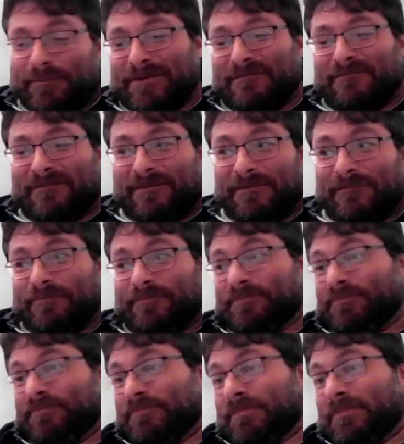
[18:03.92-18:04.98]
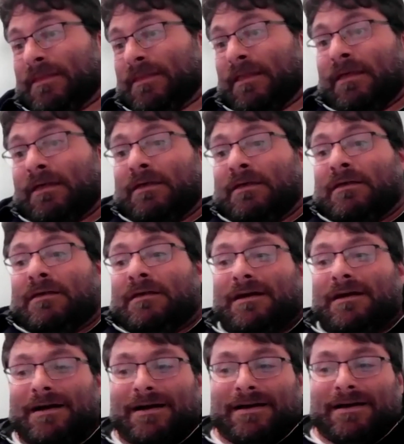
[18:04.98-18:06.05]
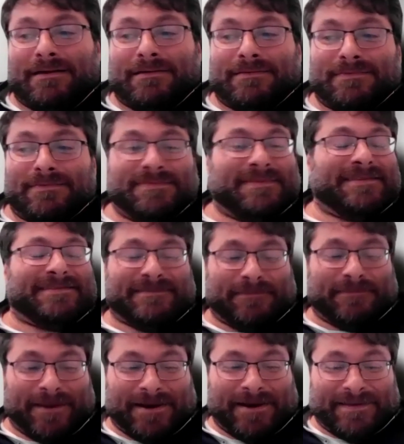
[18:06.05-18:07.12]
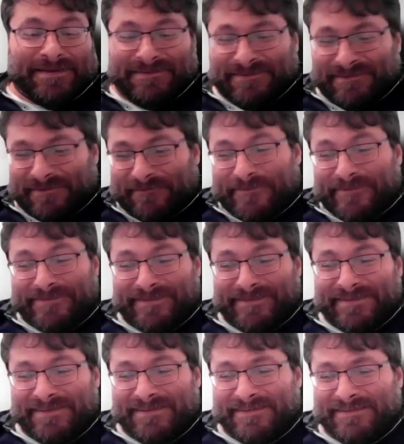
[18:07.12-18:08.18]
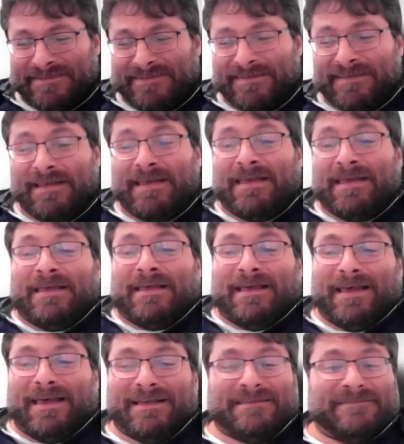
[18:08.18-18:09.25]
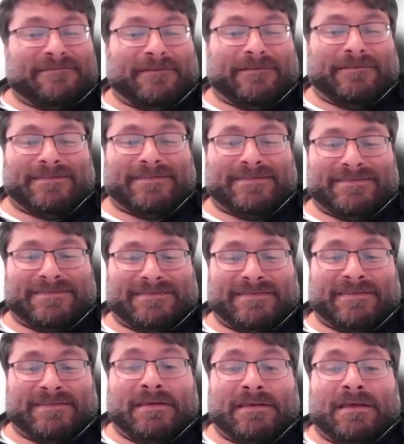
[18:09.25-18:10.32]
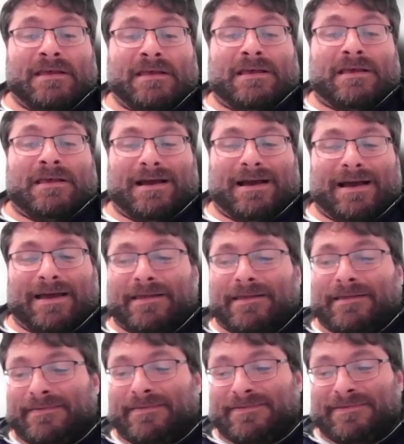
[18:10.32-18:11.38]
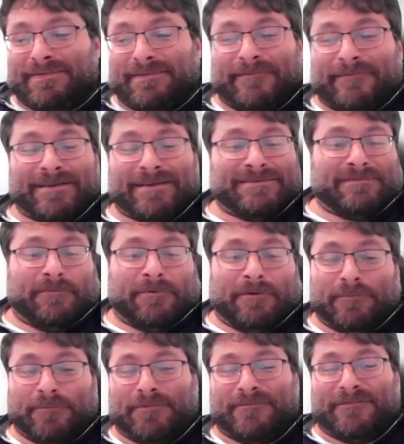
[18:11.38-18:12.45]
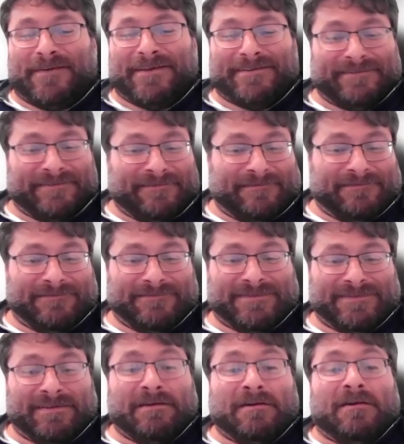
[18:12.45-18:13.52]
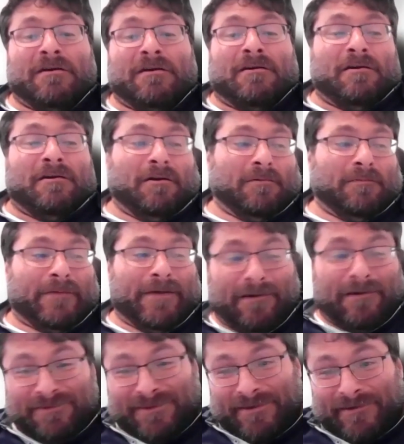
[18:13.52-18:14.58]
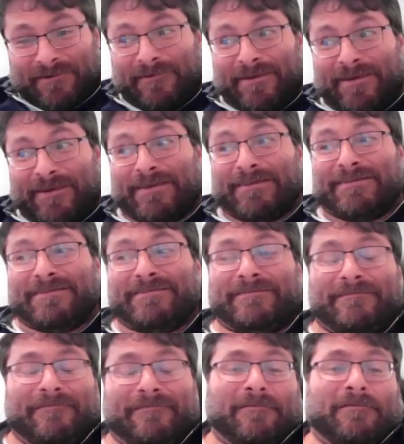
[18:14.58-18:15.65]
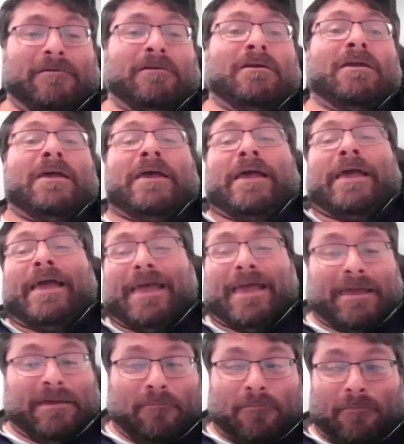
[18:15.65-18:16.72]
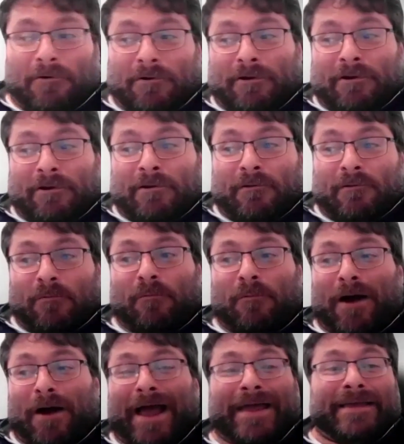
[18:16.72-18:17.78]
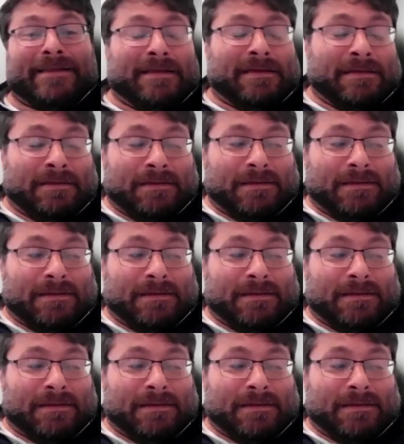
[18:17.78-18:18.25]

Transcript: be from disability services, as far as direct support professionals, home health care aides, or a more wide